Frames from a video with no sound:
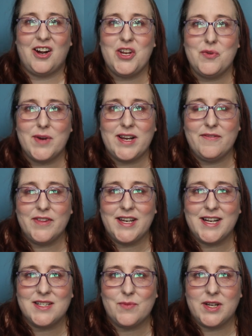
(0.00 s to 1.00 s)
Are you ready for the
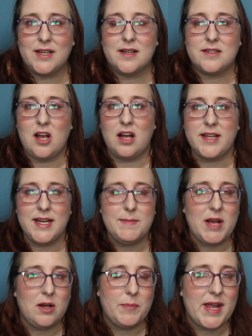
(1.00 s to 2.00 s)
next one? Talking
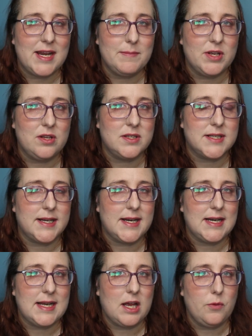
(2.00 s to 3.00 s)
about paying bills and
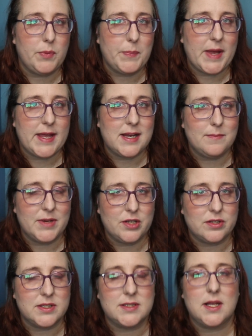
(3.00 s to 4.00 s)
needing help paying
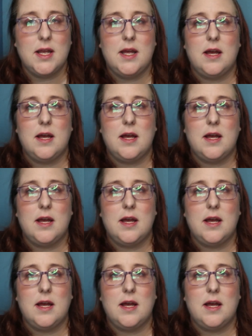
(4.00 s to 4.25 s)
bills.